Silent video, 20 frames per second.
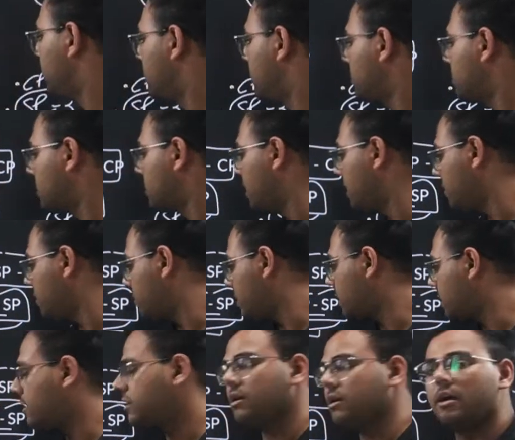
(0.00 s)
this thing you
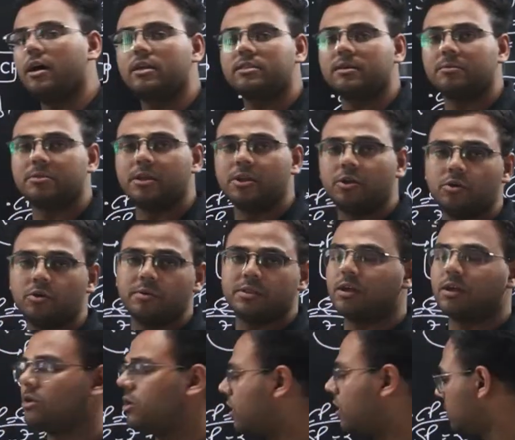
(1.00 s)
can substitute with
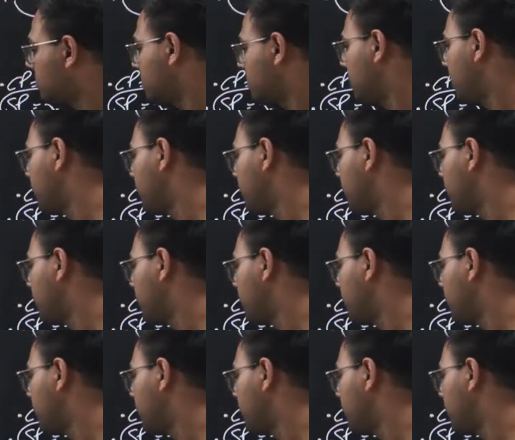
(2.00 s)
the loss.